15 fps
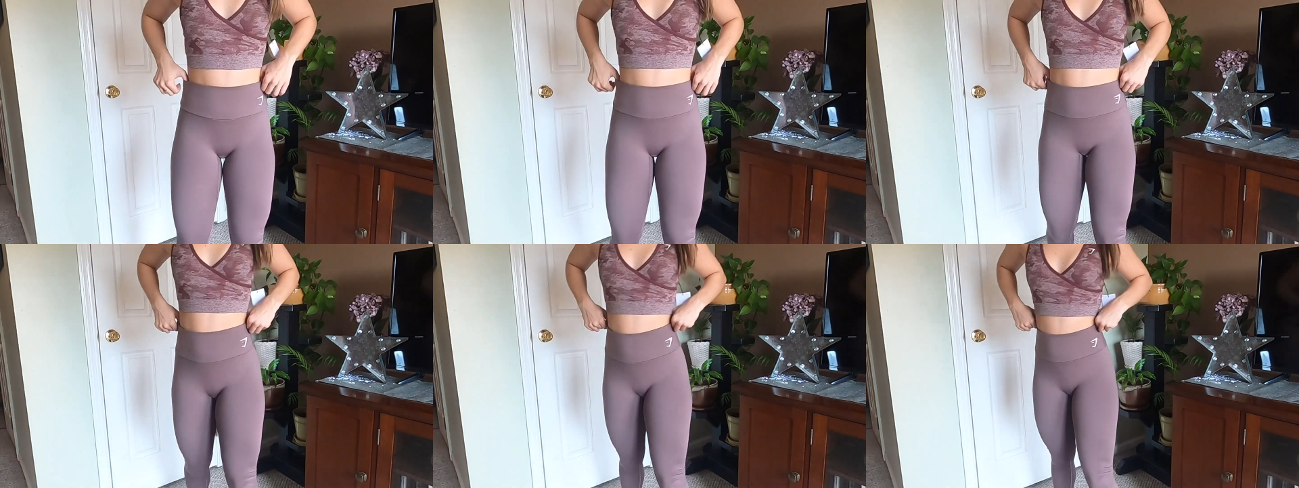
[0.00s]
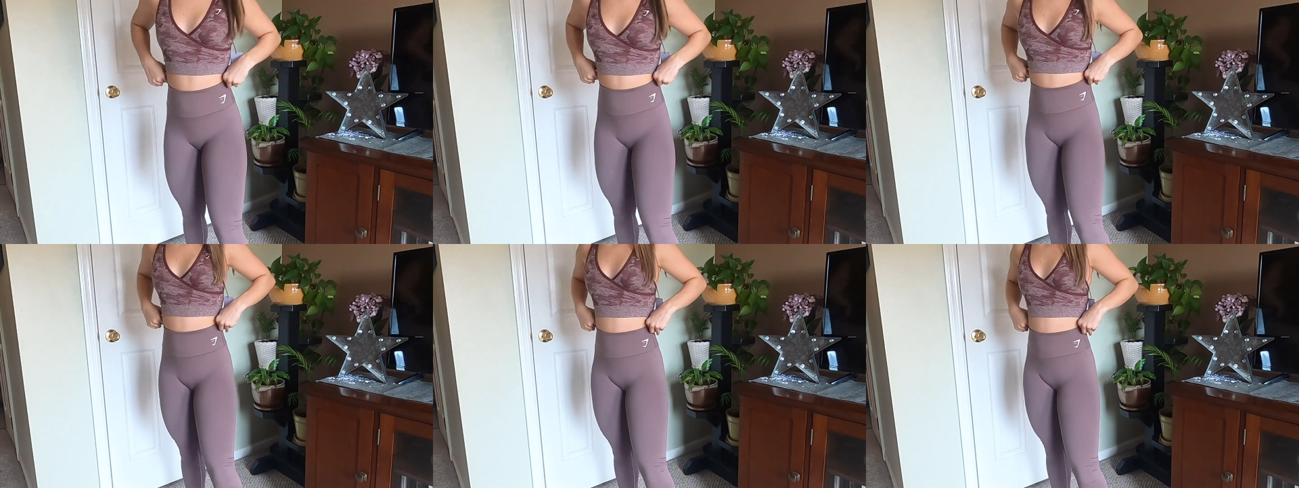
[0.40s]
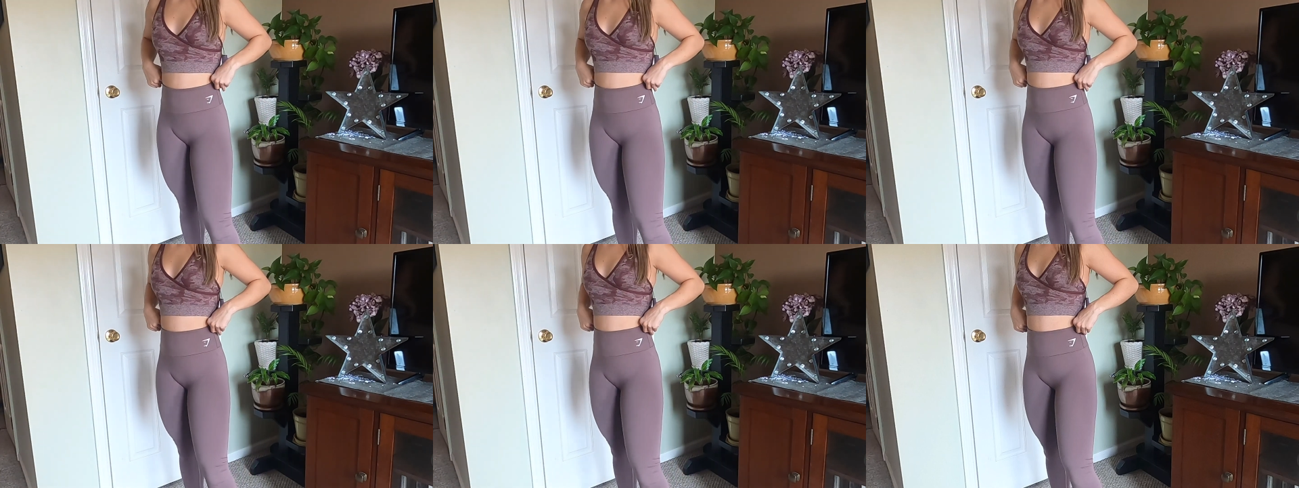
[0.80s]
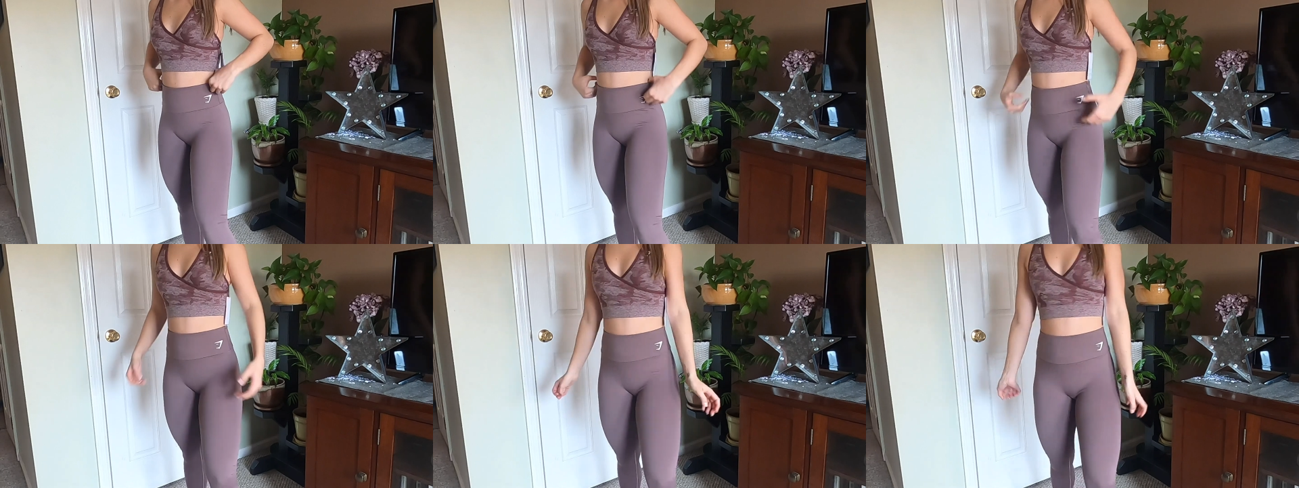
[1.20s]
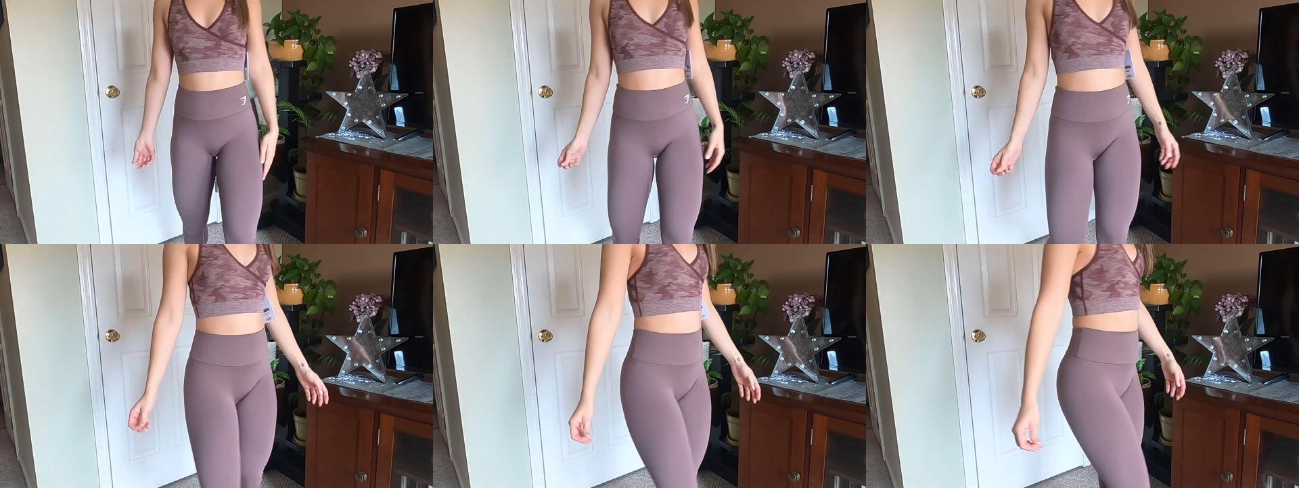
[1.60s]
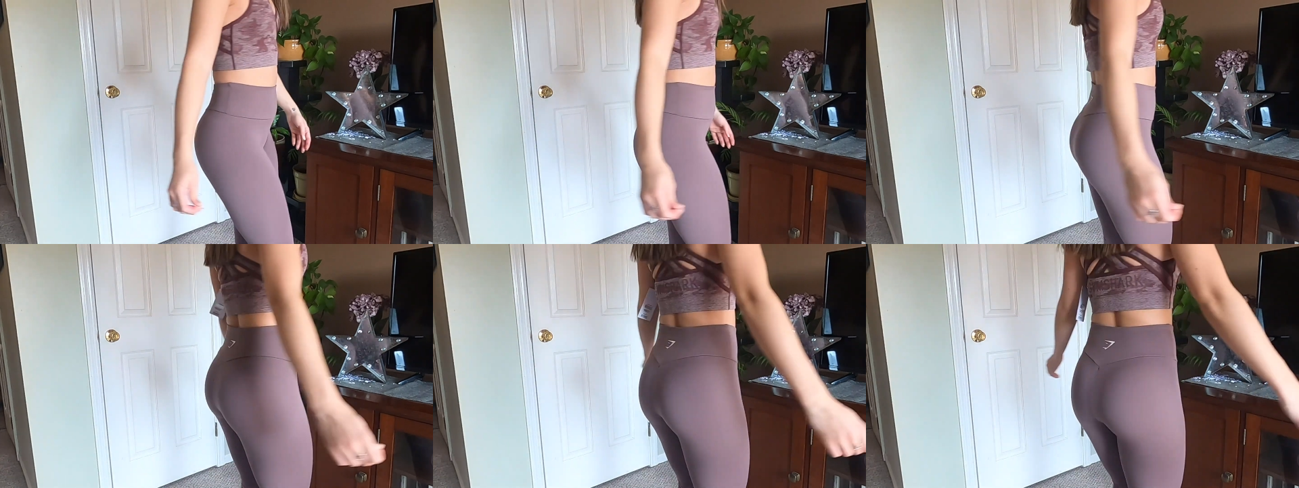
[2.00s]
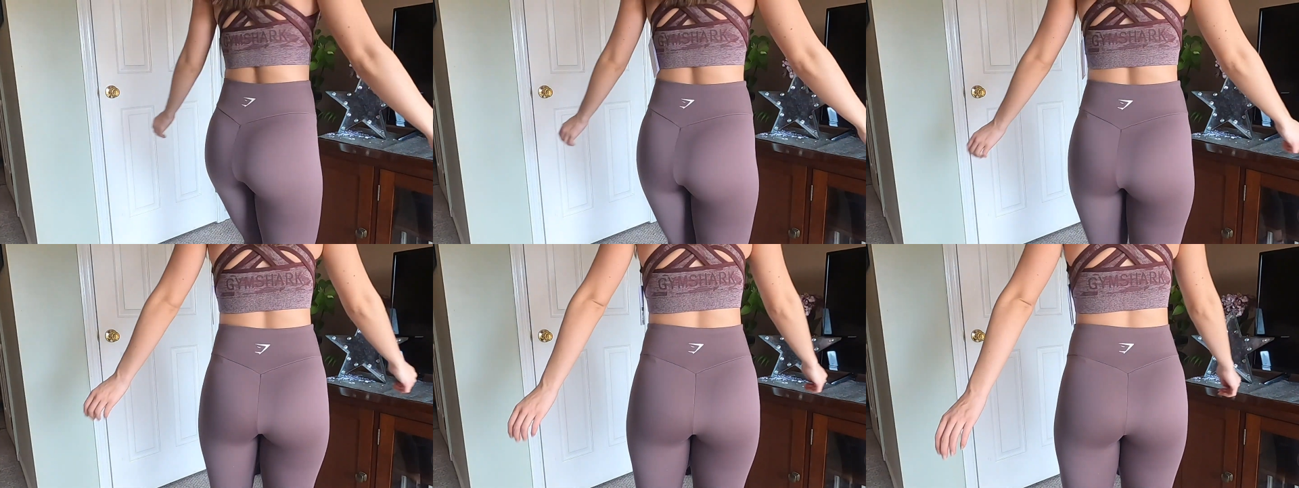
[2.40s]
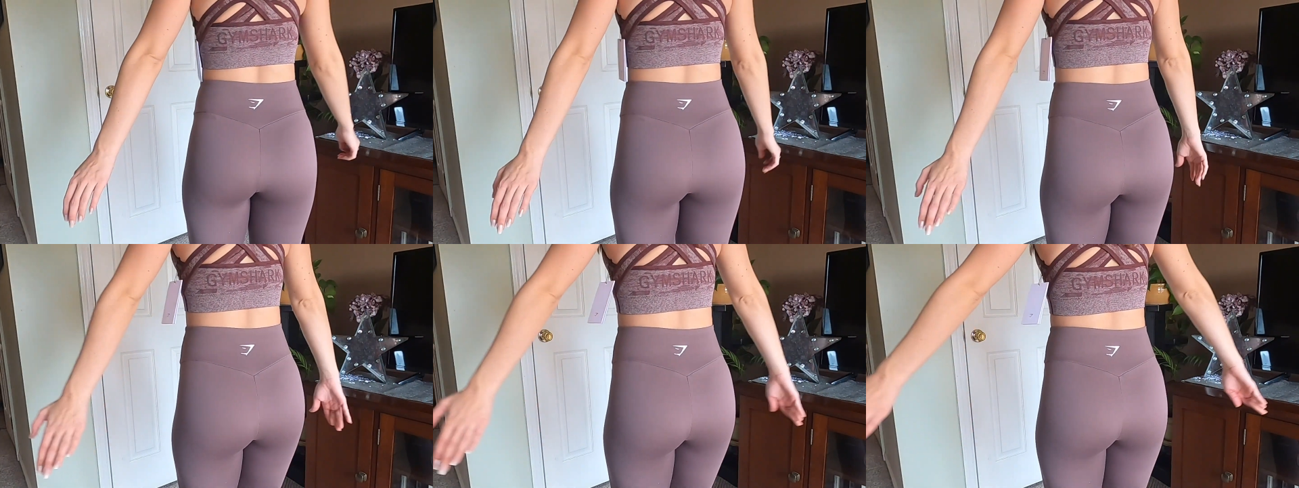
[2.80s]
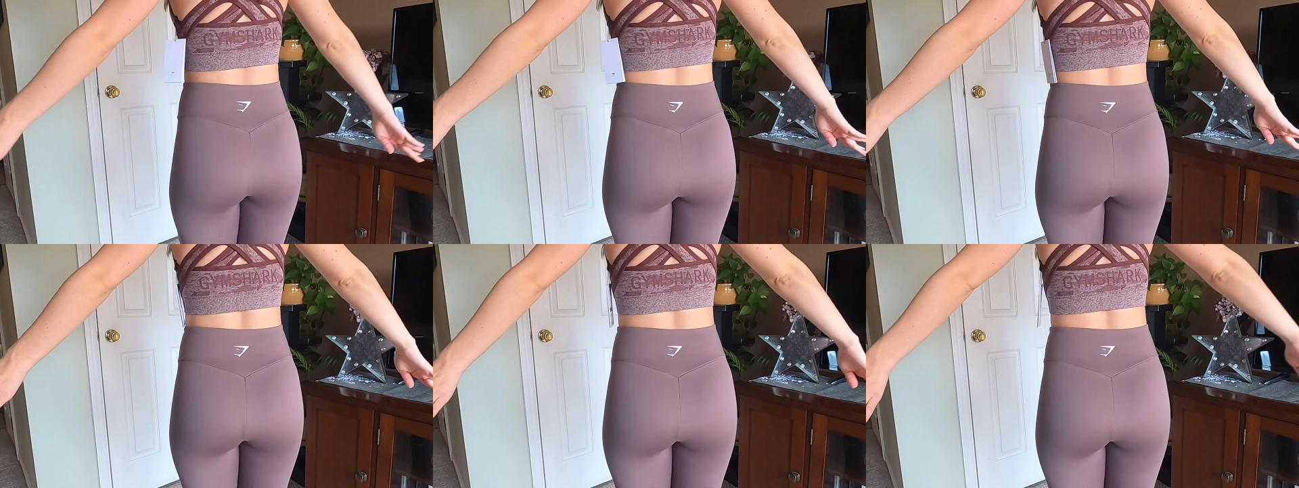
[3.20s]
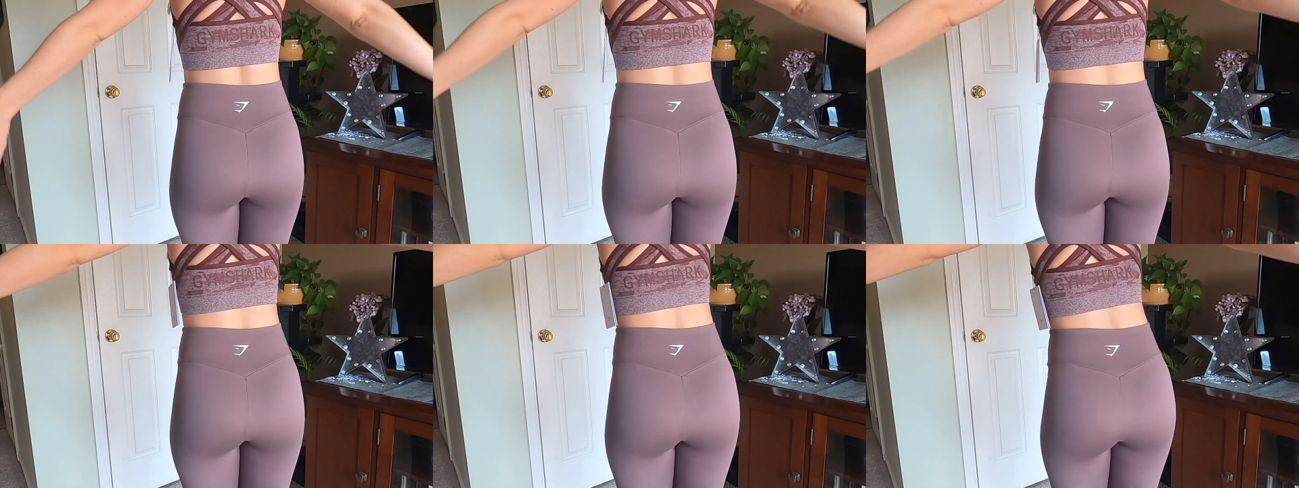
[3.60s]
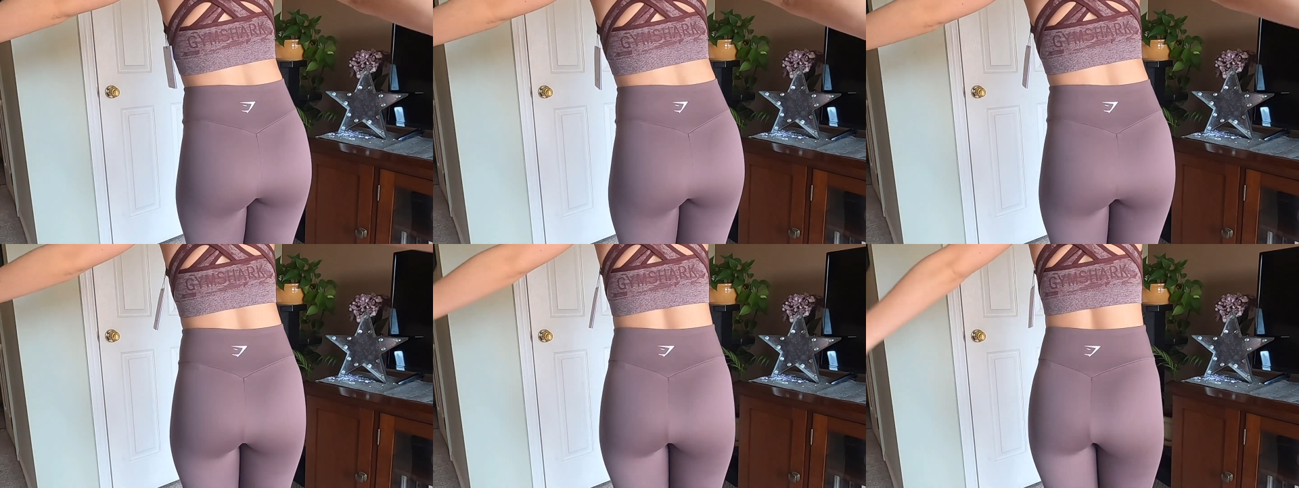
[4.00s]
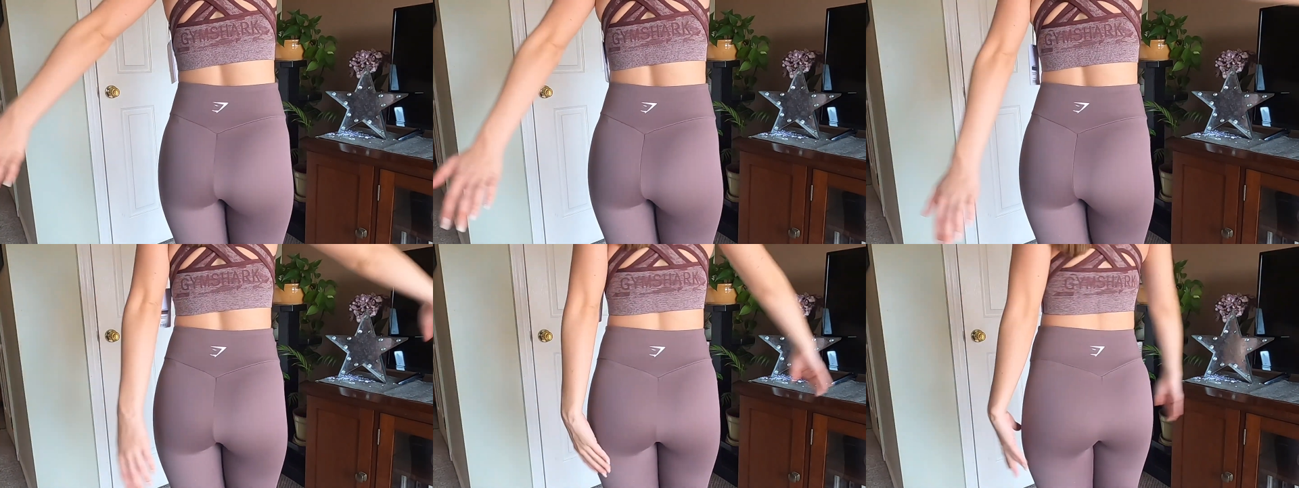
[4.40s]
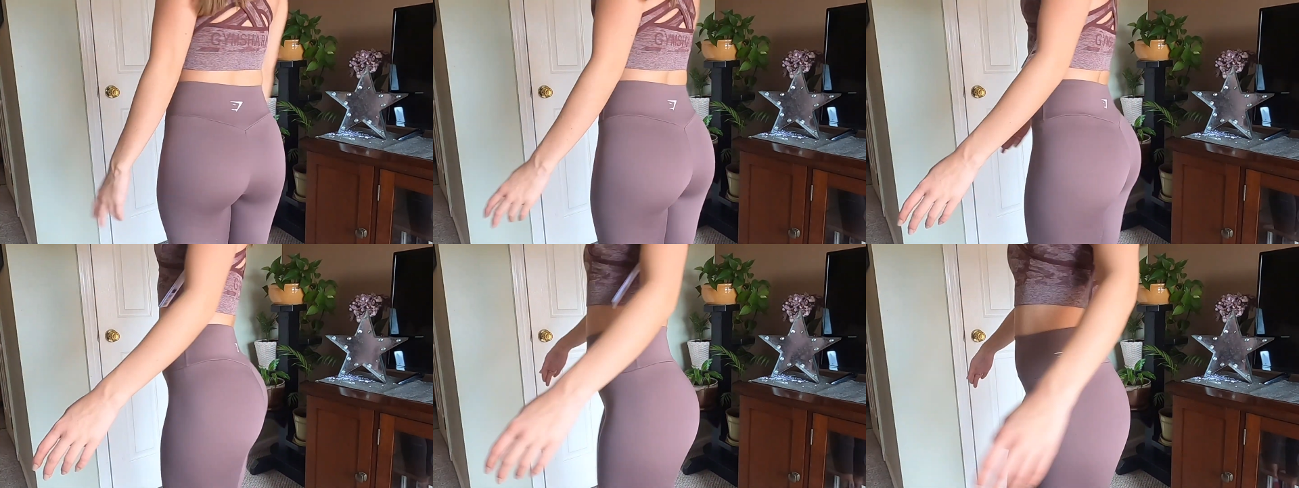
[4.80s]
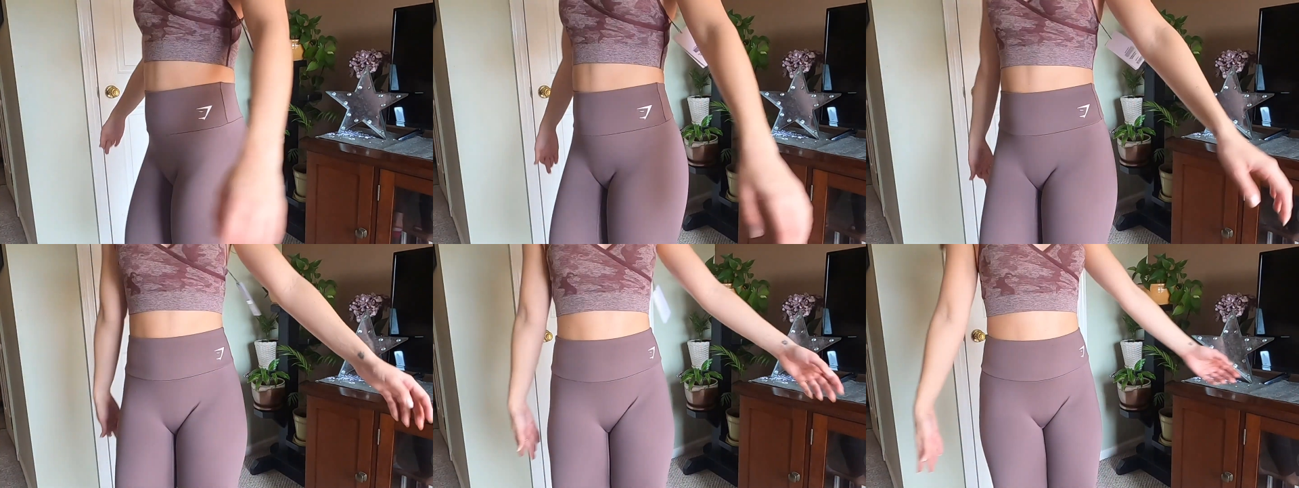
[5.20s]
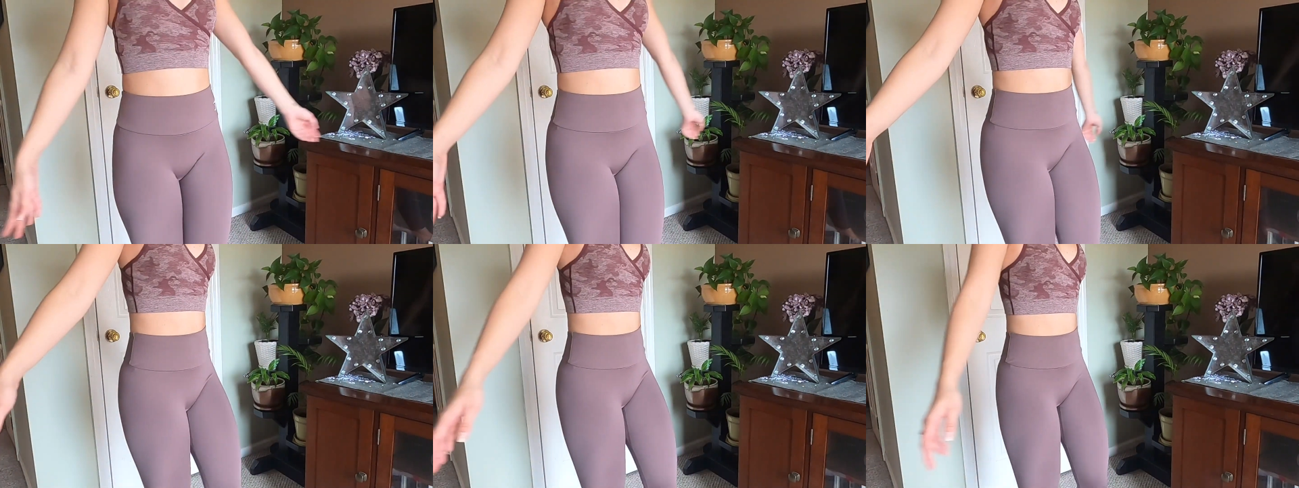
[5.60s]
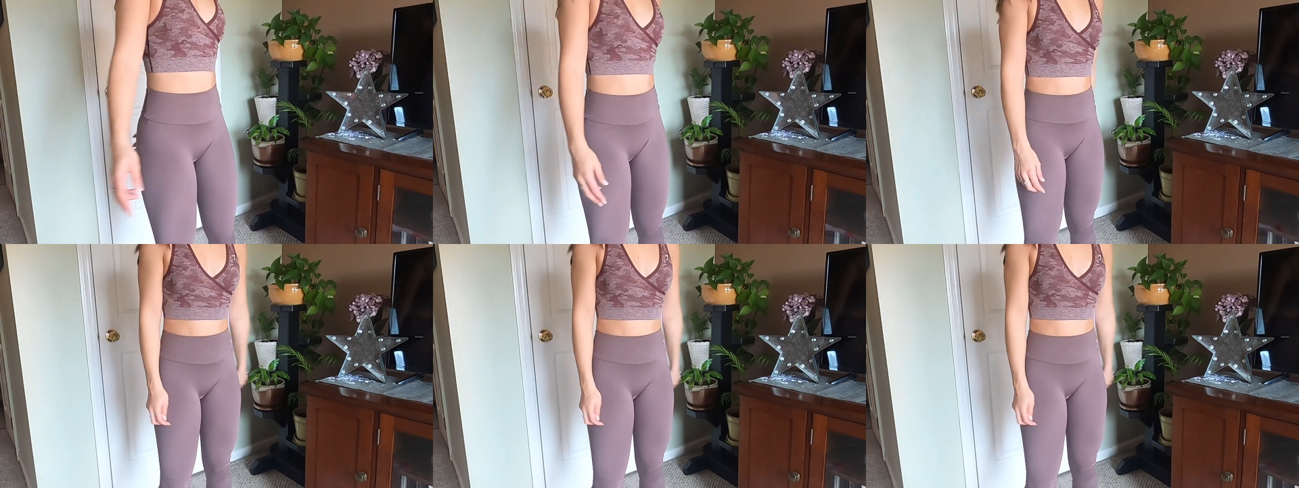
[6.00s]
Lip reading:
[unreadable: no face in view]